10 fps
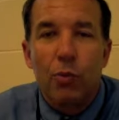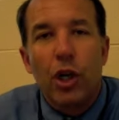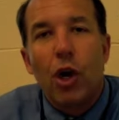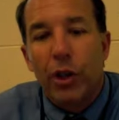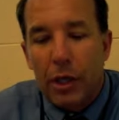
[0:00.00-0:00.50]
We
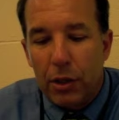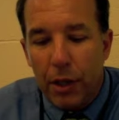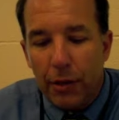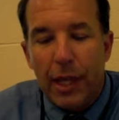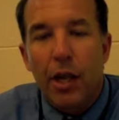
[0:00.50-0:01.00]
know that
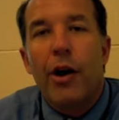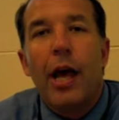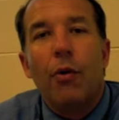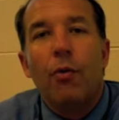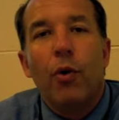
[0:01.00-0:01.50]
the
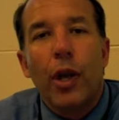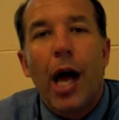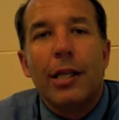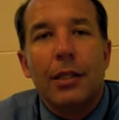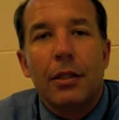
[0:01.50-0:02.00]
internet will
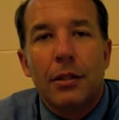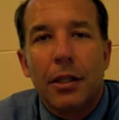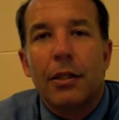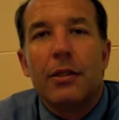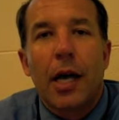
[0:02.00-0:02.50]
not
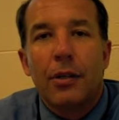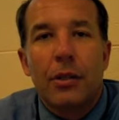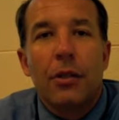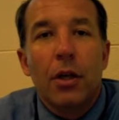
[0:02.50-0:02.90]
synthesize it